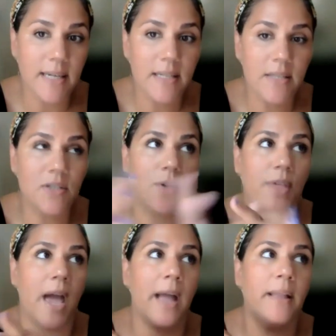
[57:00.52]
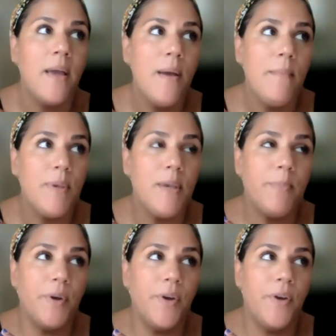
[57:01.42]
is so that
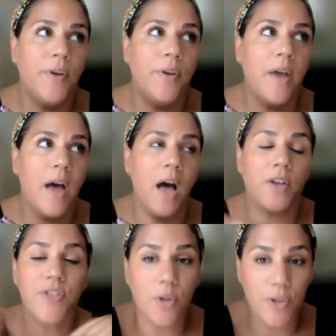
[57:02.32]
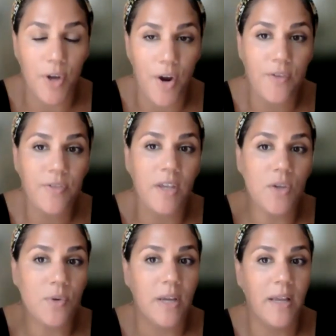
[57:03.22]
people also learn that
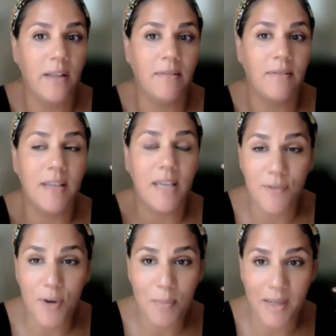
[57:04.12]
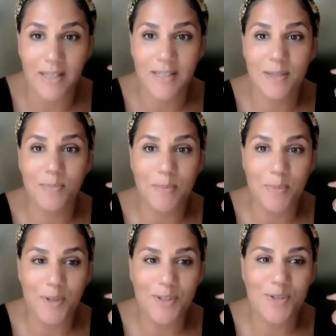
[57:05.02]
you can give your money to
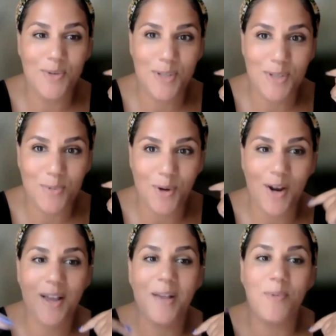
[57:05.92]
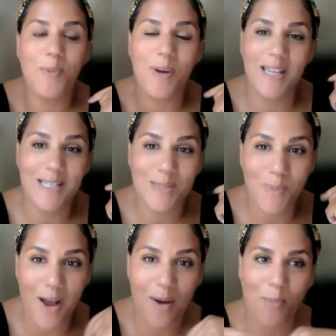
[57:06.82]
people and do this work. And we want to
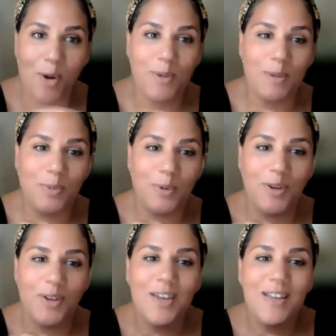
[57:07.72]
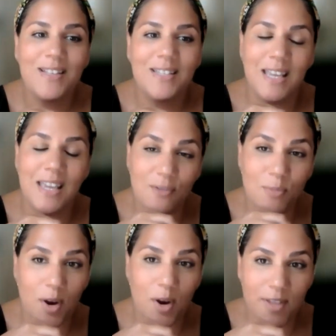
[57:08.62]
inspire more people to give
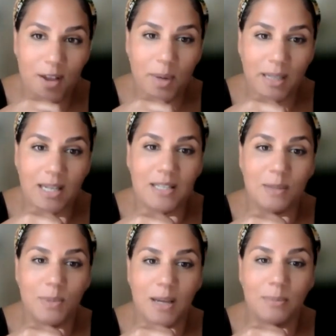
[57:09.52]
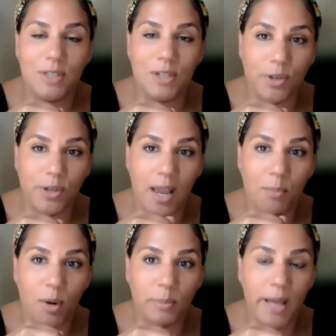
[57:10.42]
more of their money to be able to create
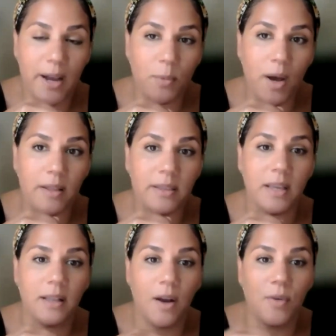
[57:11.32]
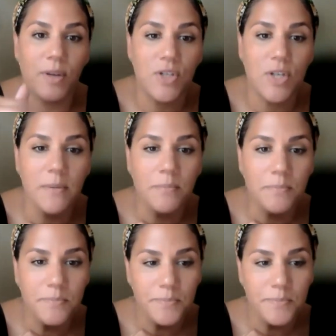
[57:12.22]
more Black wealth in our region.